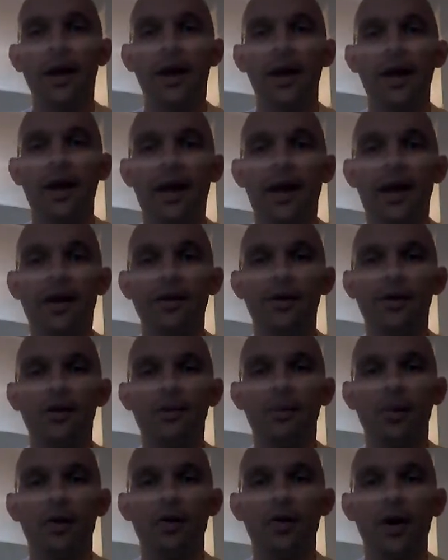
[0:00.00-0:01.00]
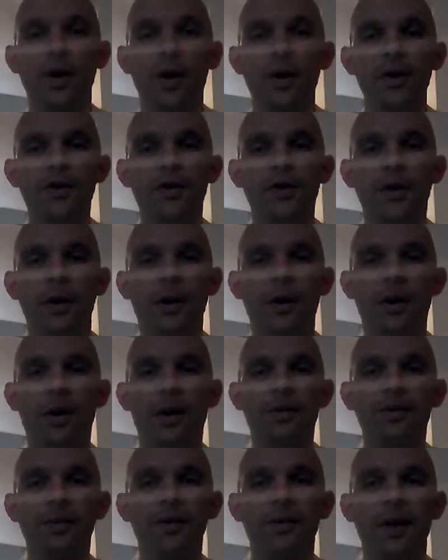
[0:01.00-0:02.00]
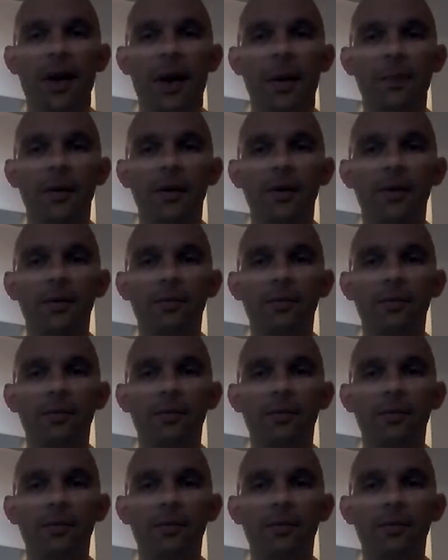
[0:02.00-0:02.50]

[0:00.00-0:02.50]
And you just pull cards off the top.